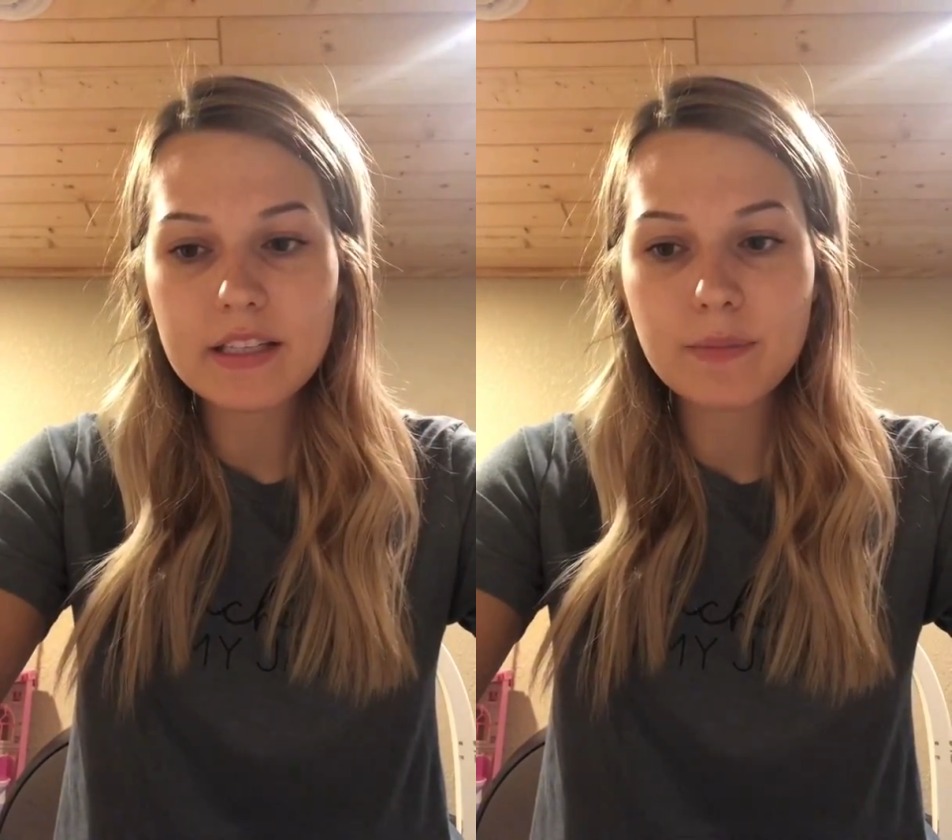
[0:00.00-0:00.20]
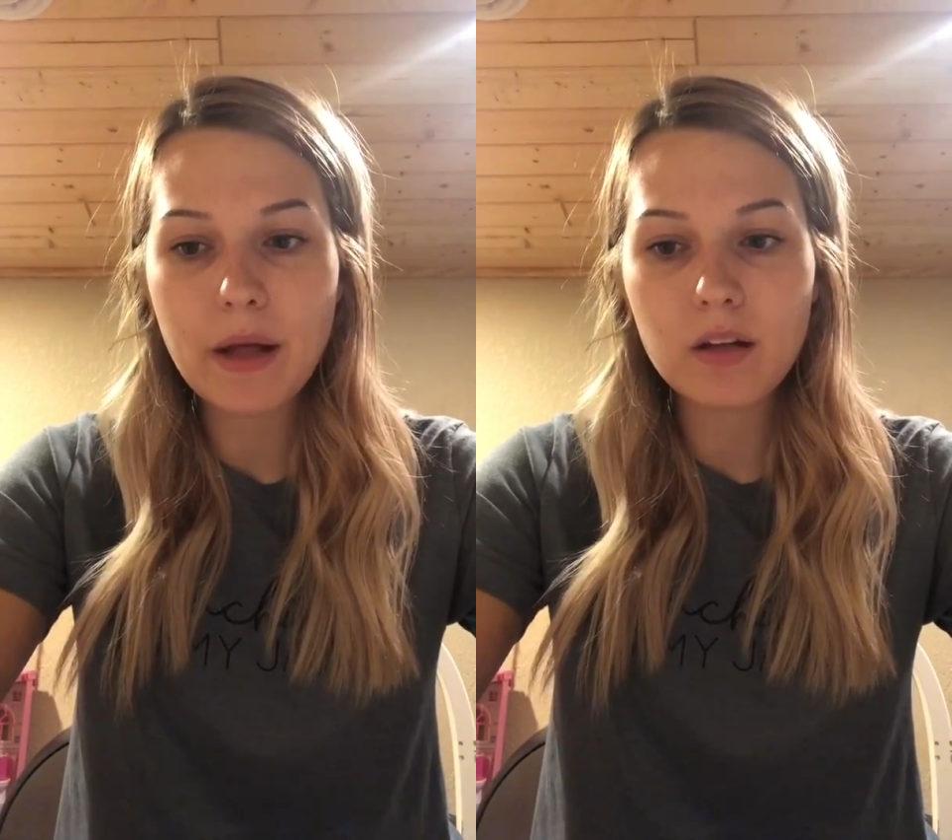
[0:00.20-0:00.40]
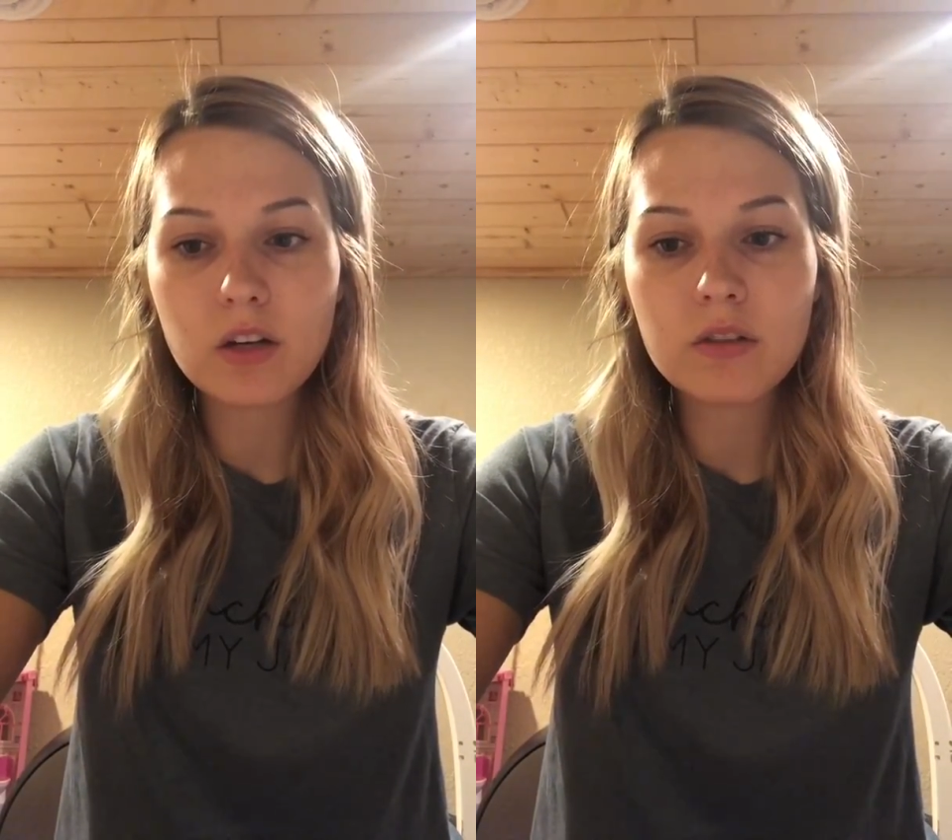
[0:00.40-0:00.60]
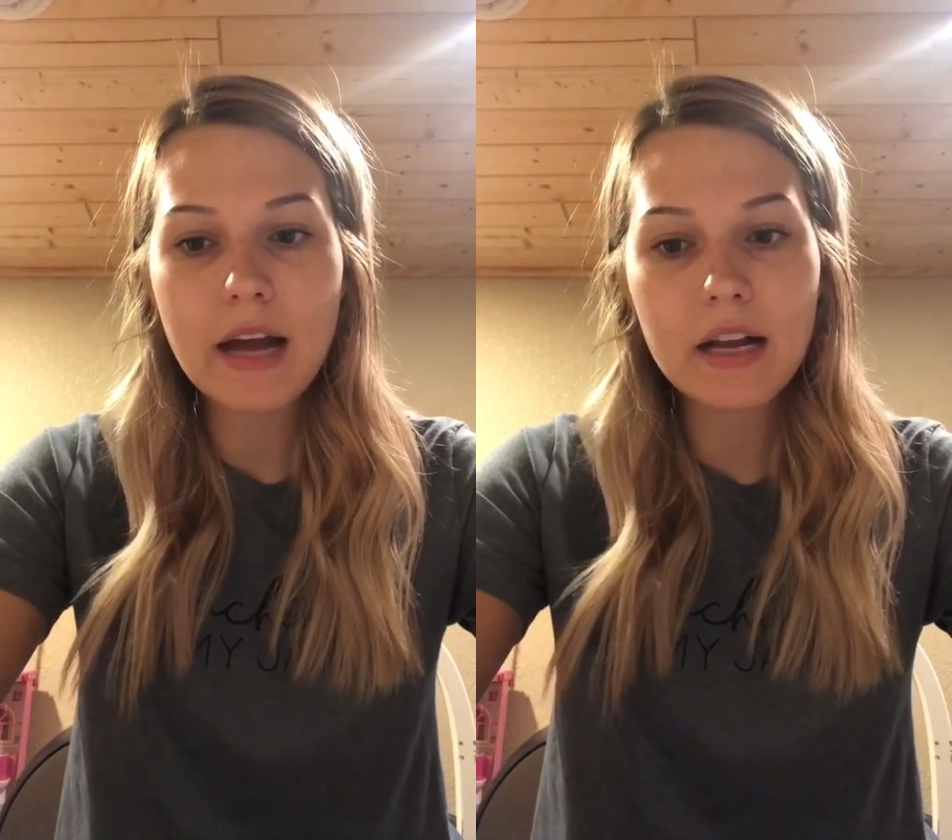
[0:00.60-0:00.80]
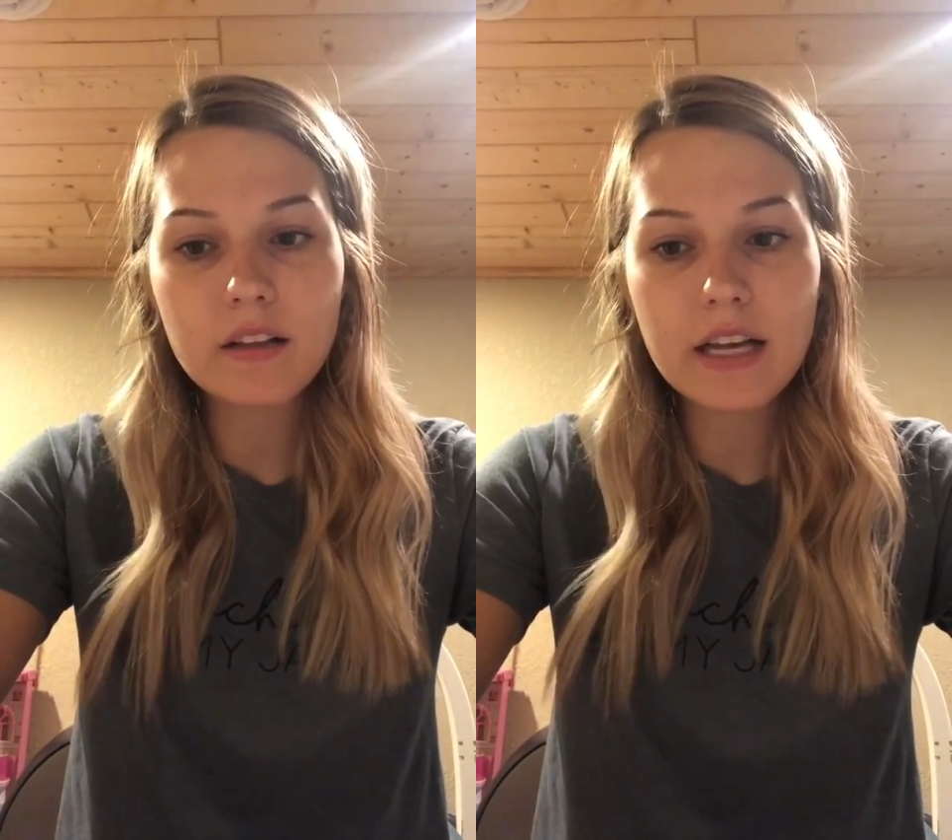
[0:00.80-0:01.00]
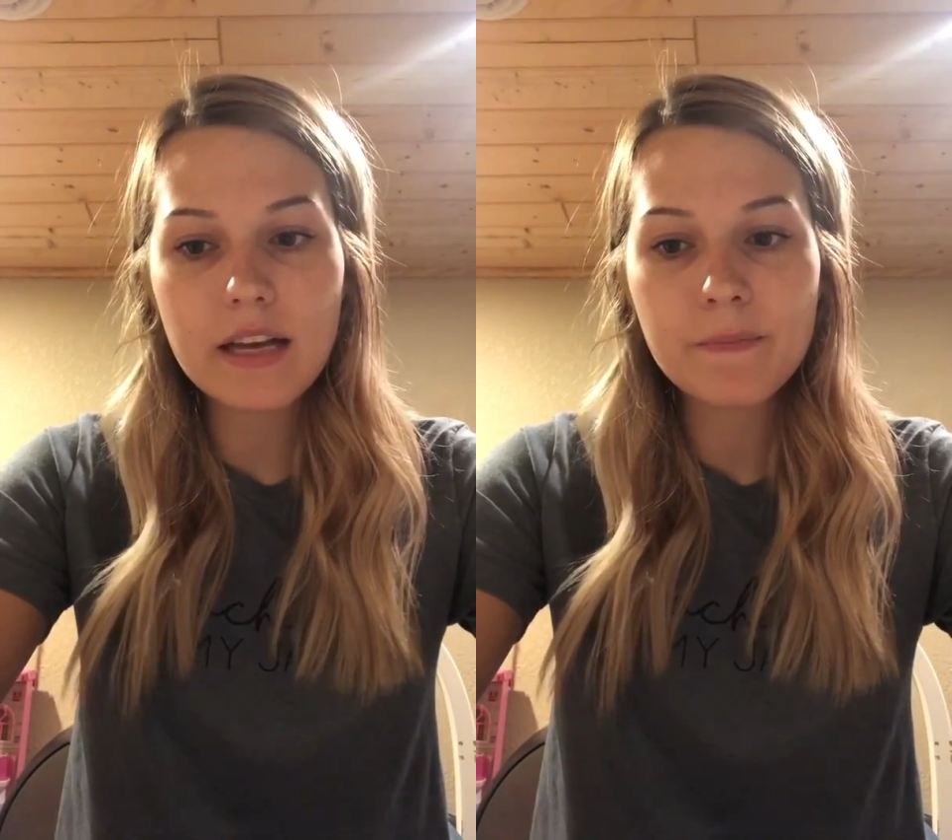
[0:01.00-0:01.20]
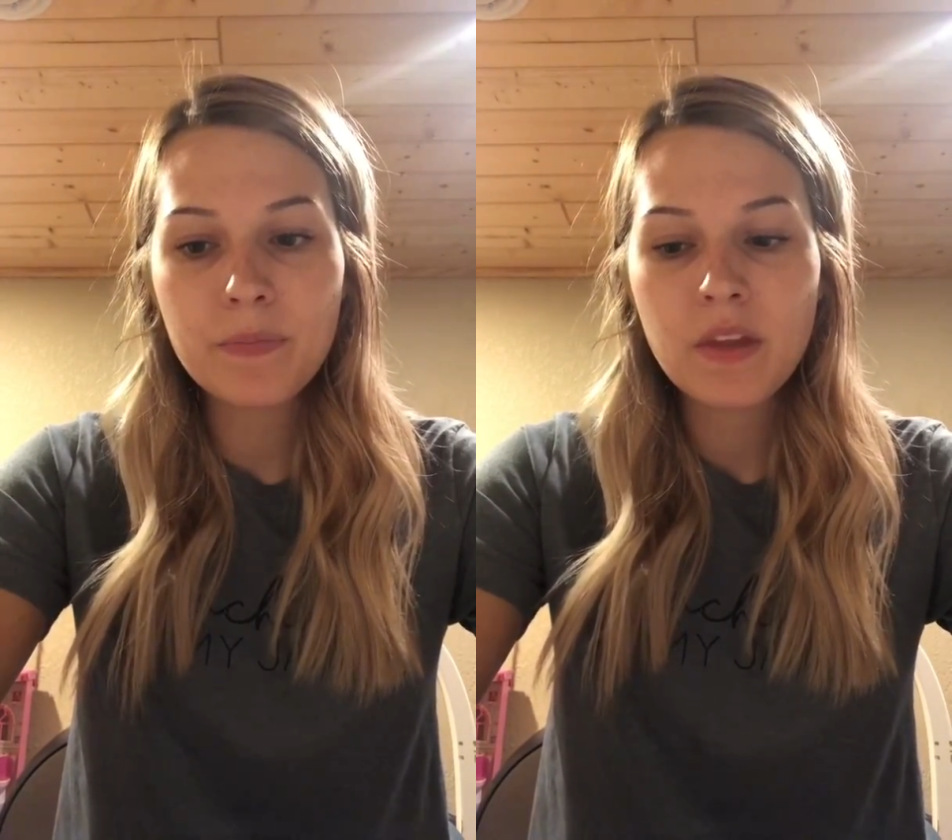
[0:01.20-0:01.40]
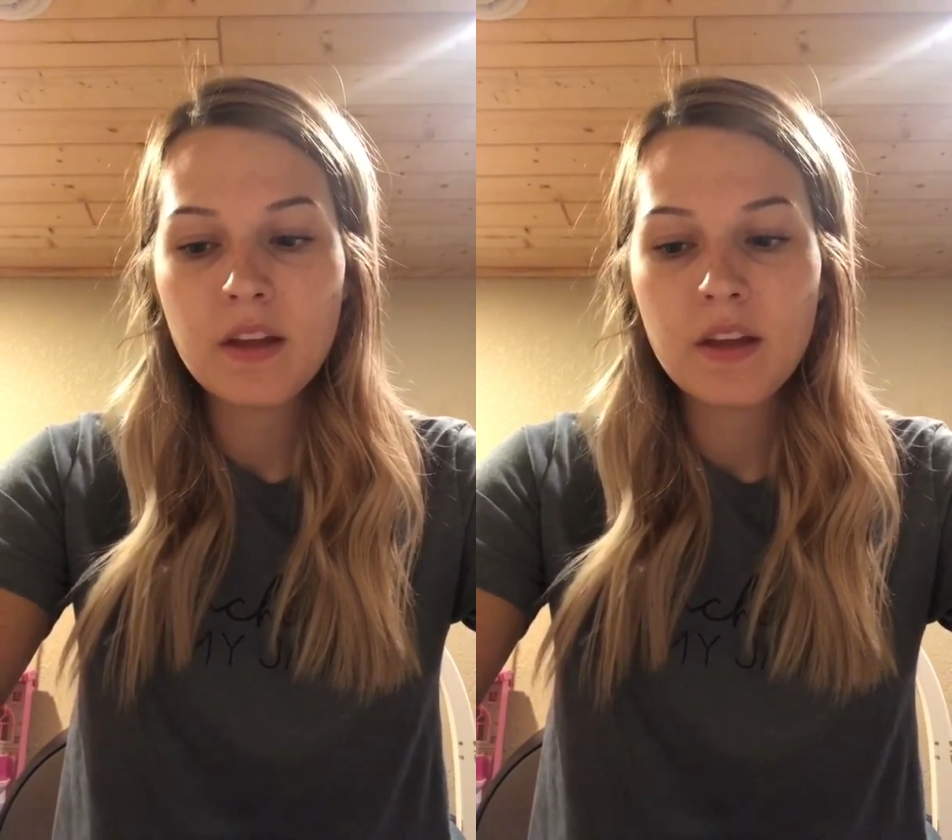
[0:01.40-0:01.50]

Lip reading: spelled correctly,